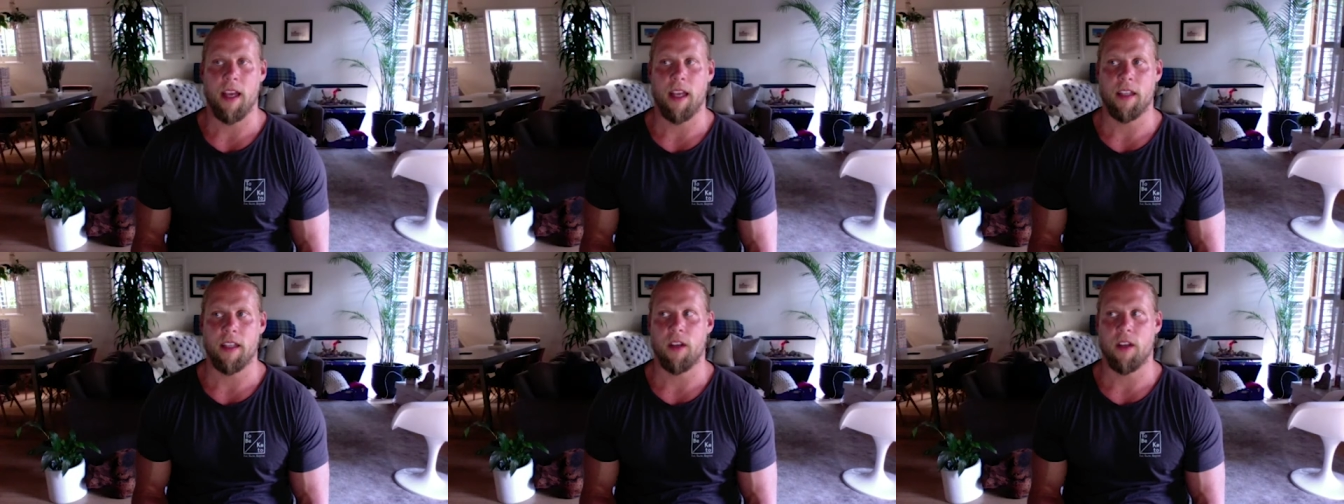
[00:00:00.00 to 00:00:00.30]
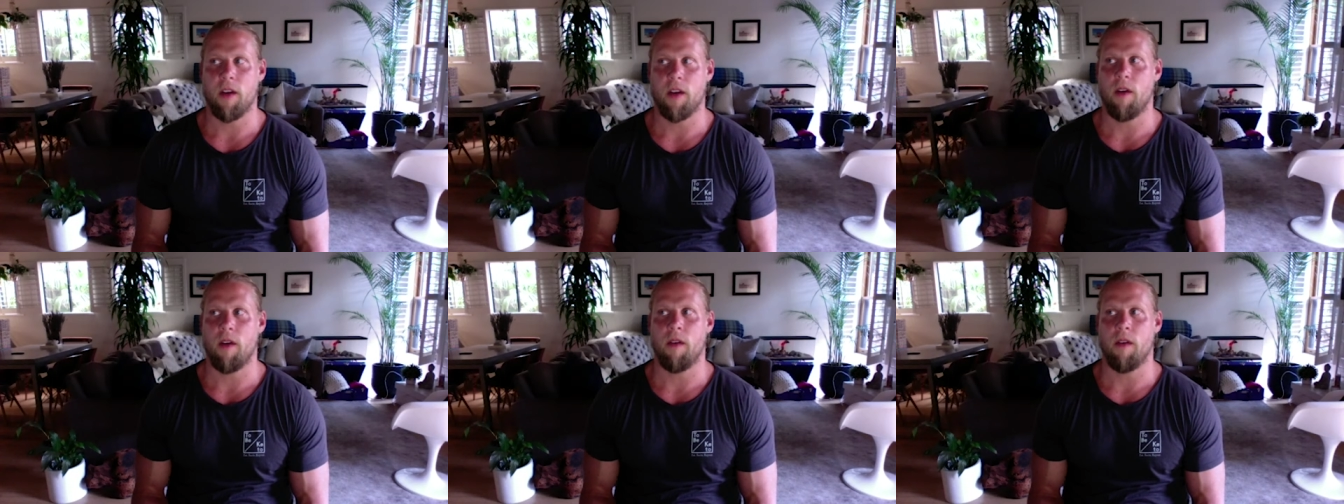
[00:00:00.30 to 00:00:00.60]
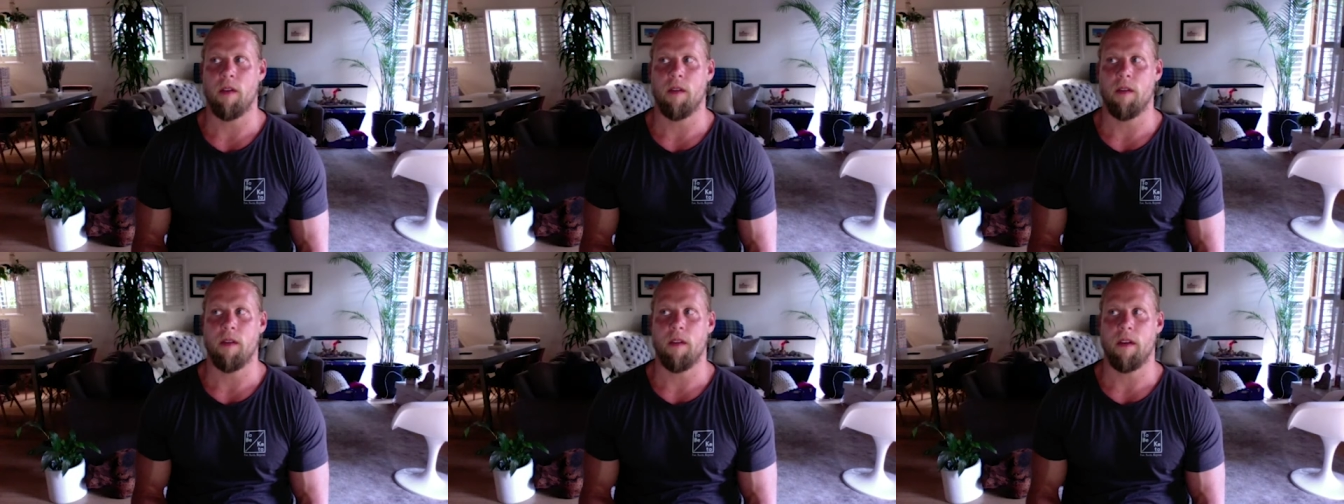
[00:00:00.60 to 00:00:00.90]

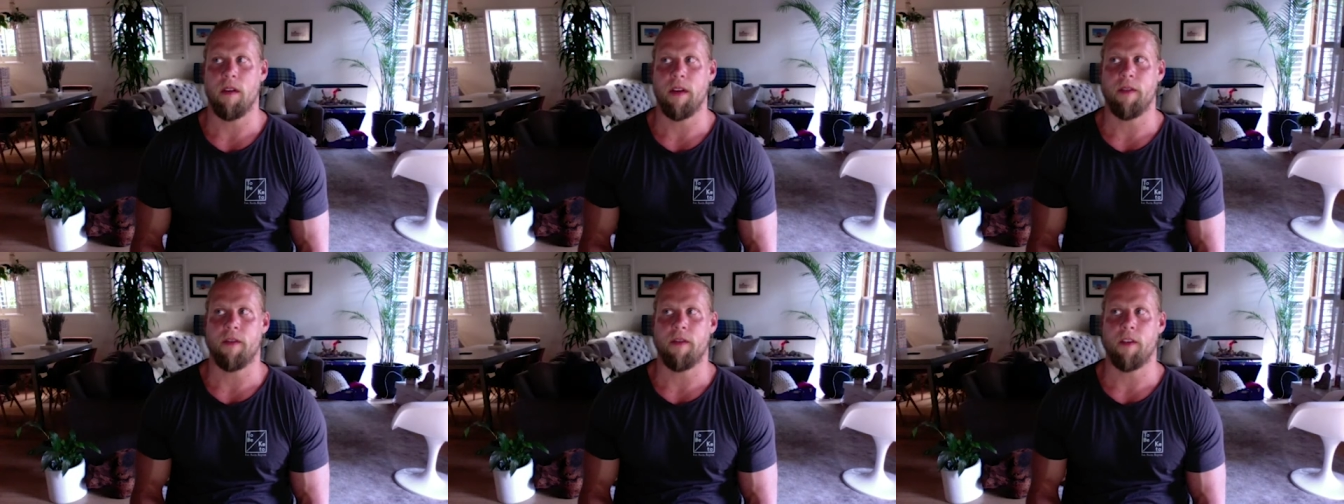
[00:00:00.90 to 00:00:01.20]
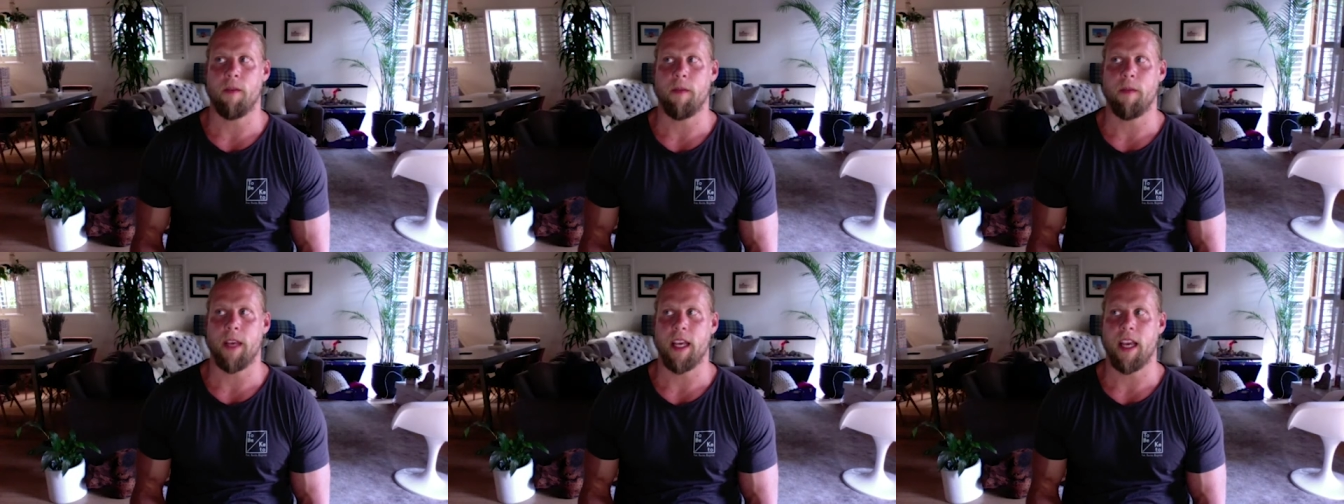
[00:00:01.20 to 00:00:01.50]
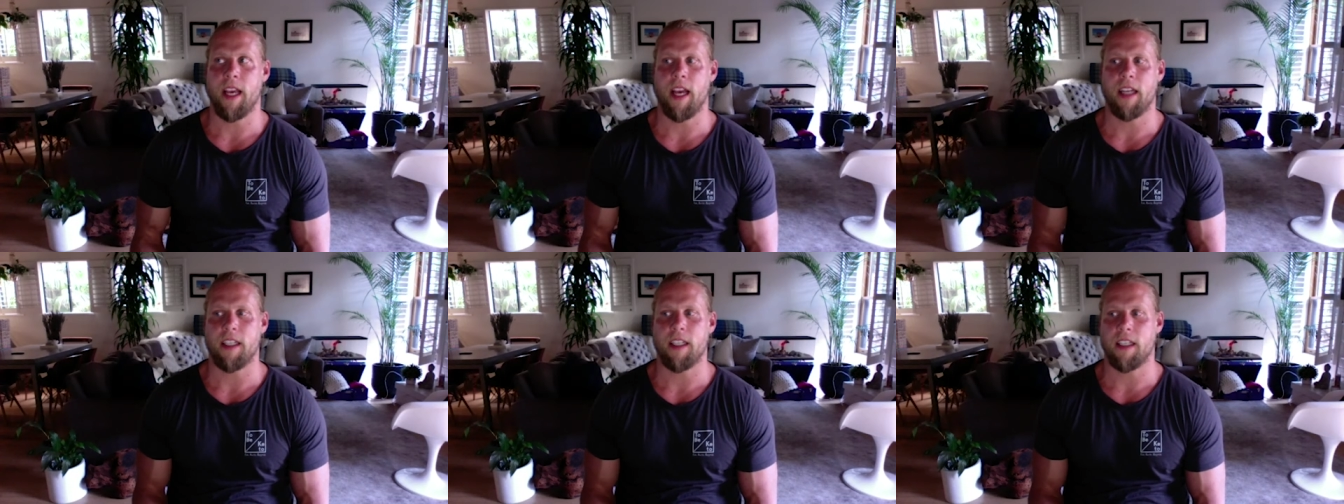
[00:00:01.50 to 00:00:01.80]
so for
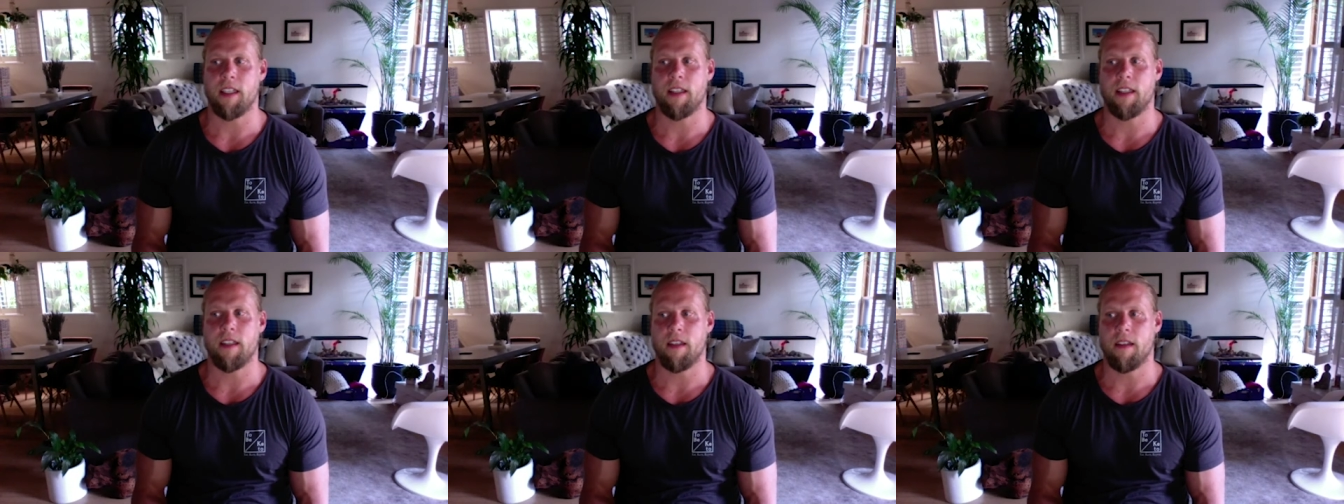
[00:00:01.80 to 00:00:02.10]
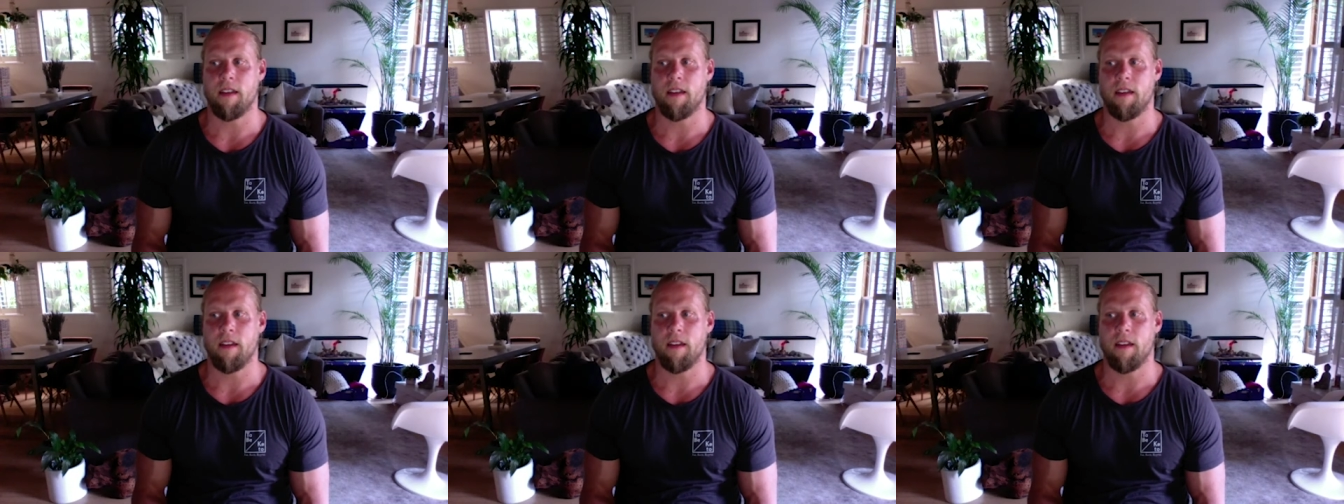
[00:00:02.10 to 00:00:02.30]
me i just